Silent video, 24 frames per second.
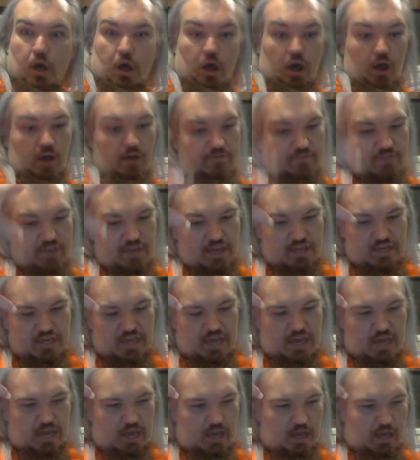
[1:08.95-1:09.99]
of the
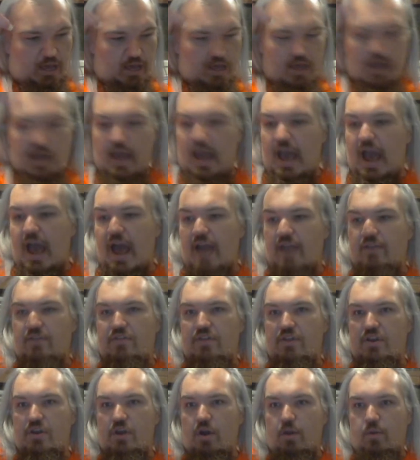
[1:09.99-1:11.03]
Year. And
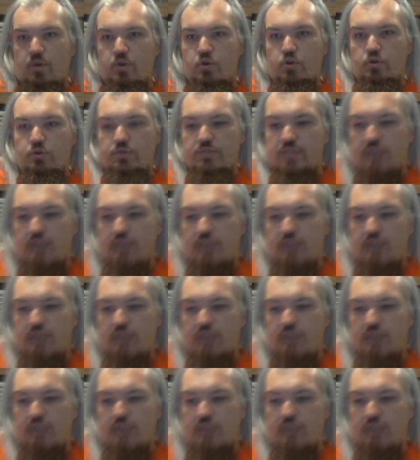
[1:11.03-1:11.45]
the nominees